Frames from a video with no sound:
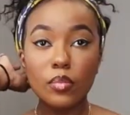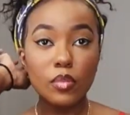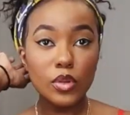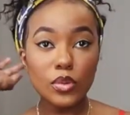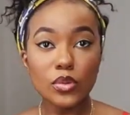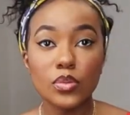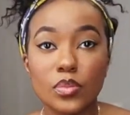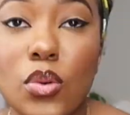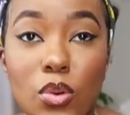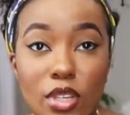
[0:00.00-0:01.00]

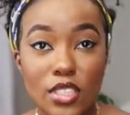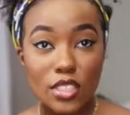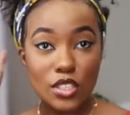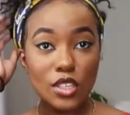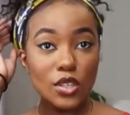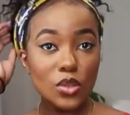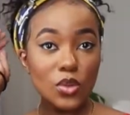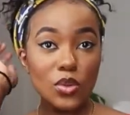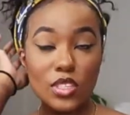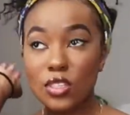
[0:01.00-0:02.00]
Boom. Ooh, this is
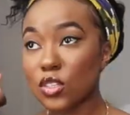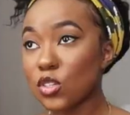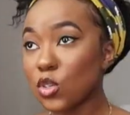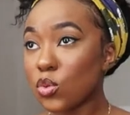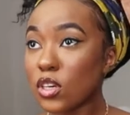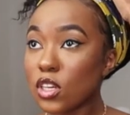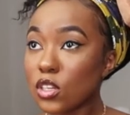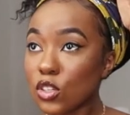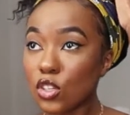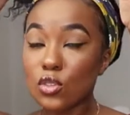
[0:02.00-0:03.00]
cute. This is a cute one. A oh,
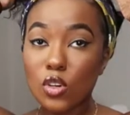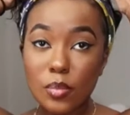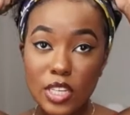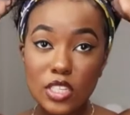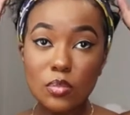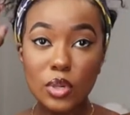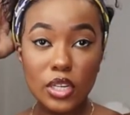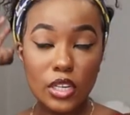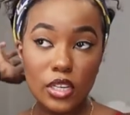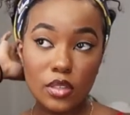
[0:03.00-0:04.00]
little cute little messy
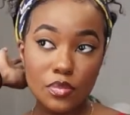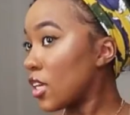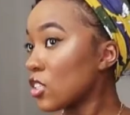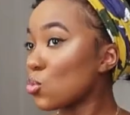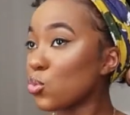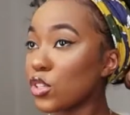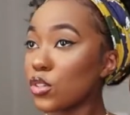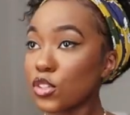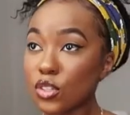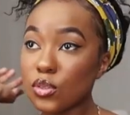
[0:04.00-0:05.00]
bun. That's
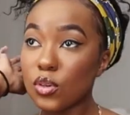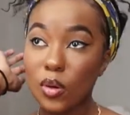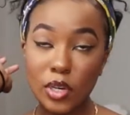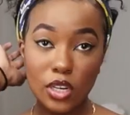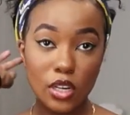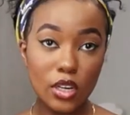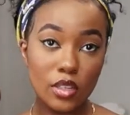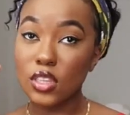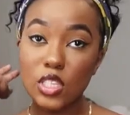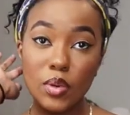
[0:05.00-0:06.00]
real cute. Oh my
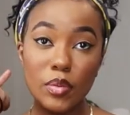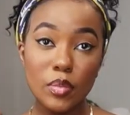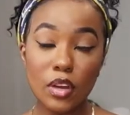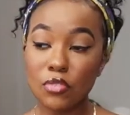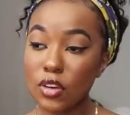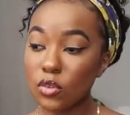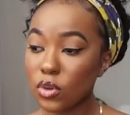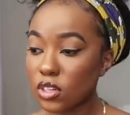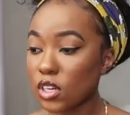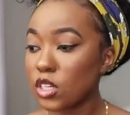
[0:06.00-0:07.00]
God. This might be my favorite
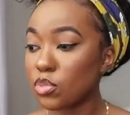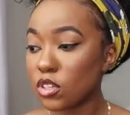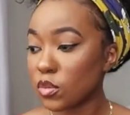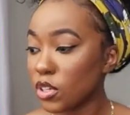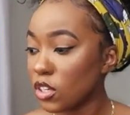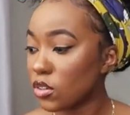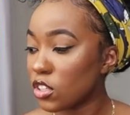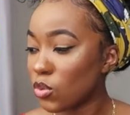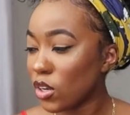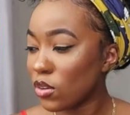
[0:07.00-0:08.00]
one here. I need to put on some
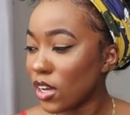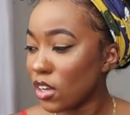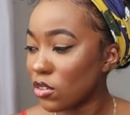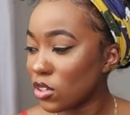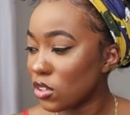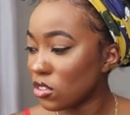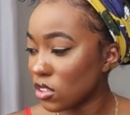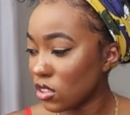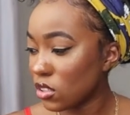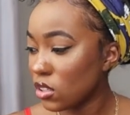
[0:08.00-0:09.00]
earrings. Why don't I have on
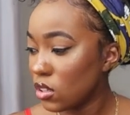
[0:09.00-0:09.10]
earrings?